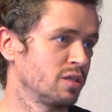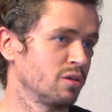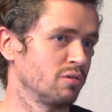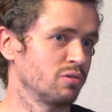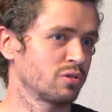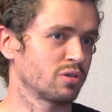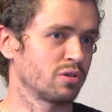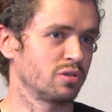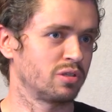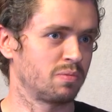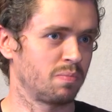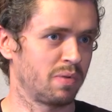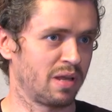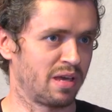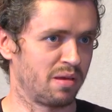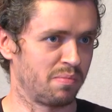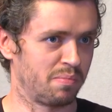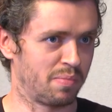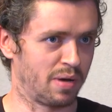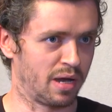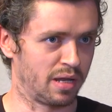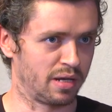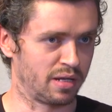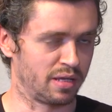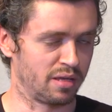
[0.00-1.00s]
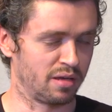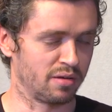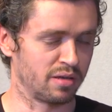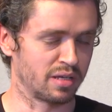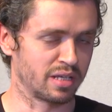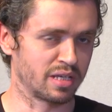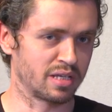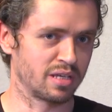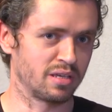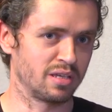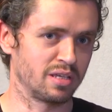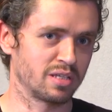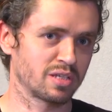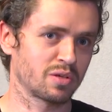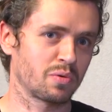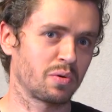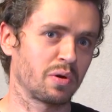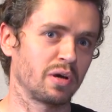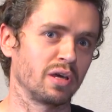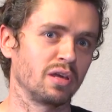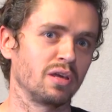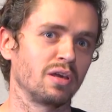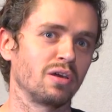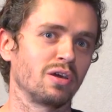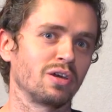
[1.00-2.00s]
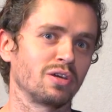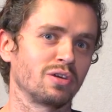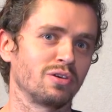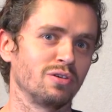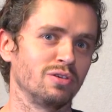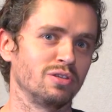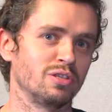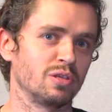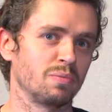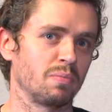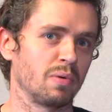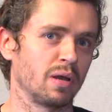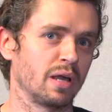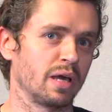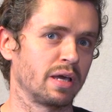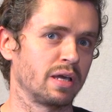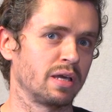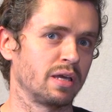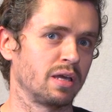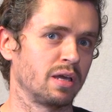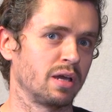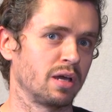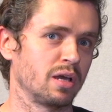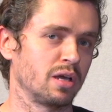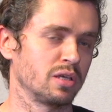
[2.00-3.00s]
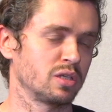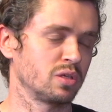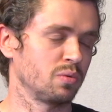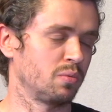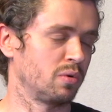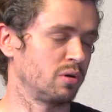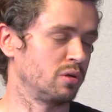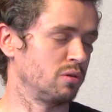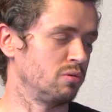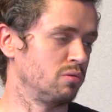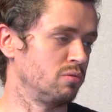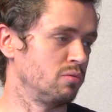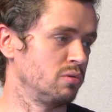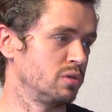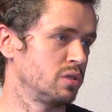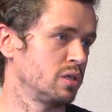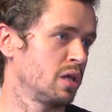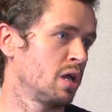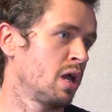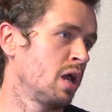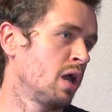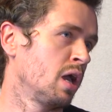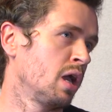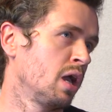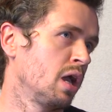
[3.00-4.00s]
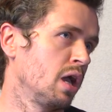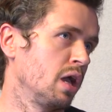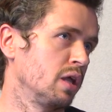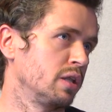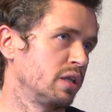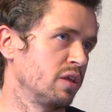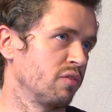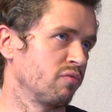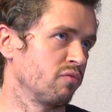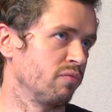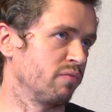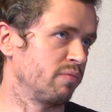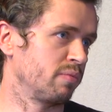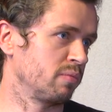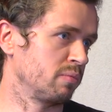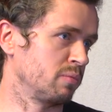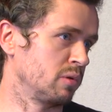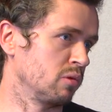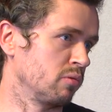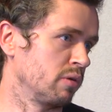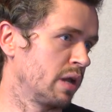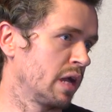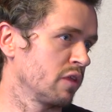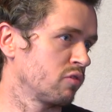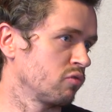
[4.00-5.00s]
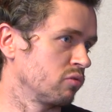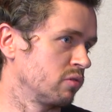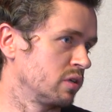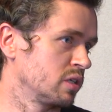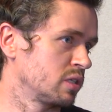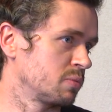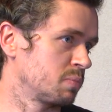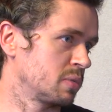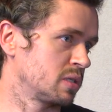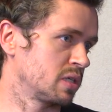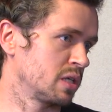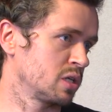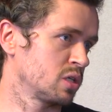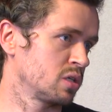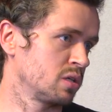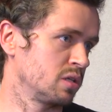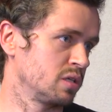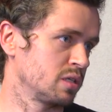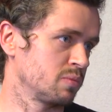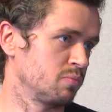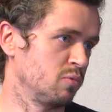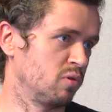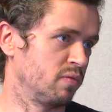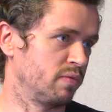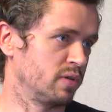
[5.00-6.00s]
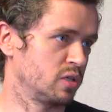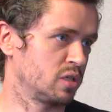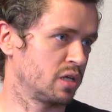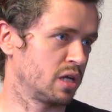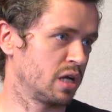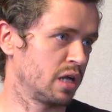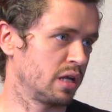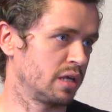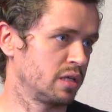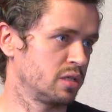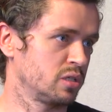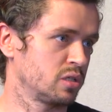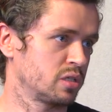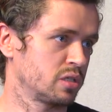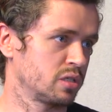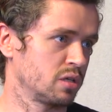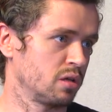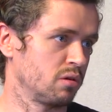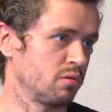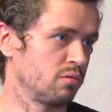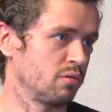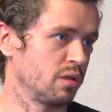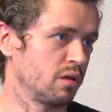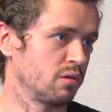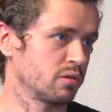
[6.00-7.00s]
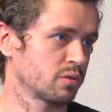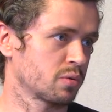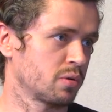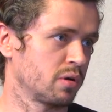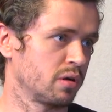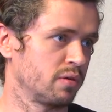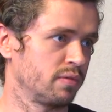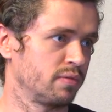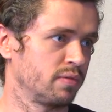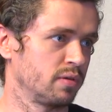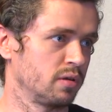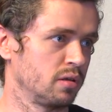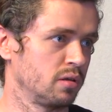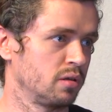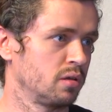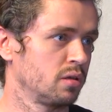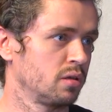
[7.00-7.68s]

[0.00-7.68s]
So it was good to play a baddie. I think it's quite good to play someone who's different from your natural disposition. It's more of a challenge, so that was quite fun.